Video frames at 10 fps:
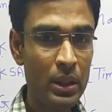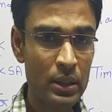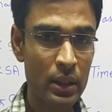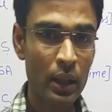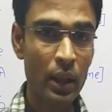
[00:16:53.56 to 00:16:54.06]

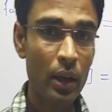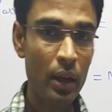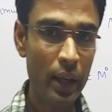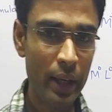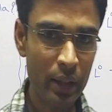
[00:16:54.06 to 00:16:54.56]
means
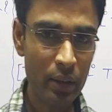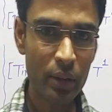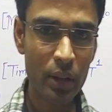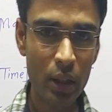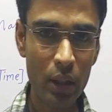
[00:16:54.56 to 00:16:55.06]

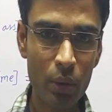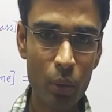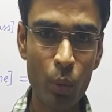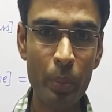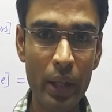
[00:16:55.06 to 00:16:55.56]
length
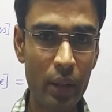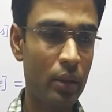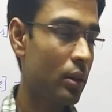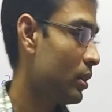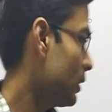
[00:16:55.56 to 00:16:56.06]
into
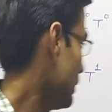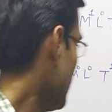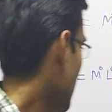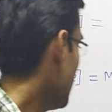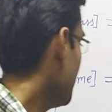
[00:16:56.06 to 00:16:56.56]
breadth.
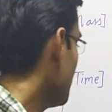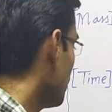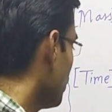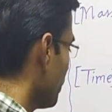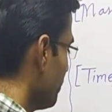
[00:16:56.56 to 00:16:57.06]
L
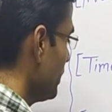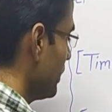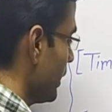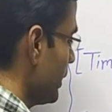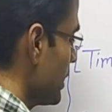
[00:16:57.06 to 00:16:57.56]
into
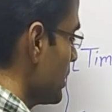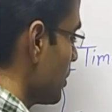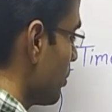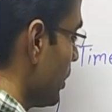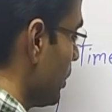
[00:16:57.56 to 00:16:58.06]
B. Area is
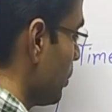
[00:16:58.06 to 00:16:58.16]
equal